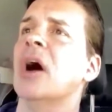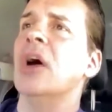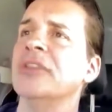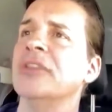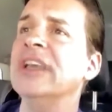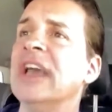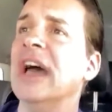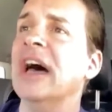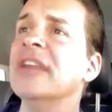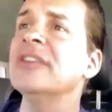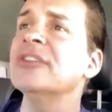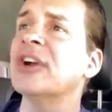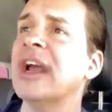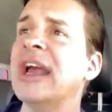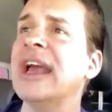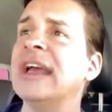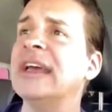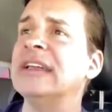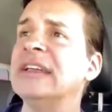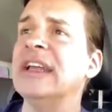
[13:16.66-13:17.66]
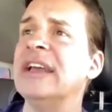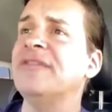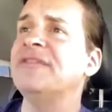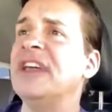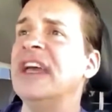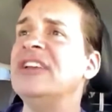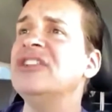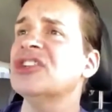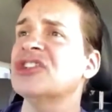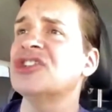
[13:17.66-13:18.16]
On the other hand, if
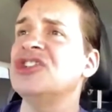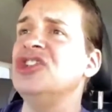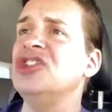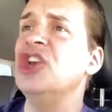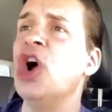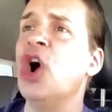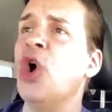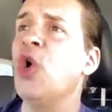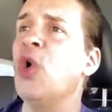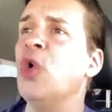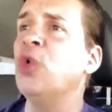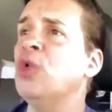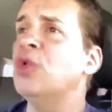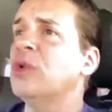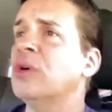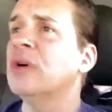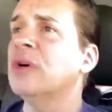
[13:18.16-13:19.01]
they just know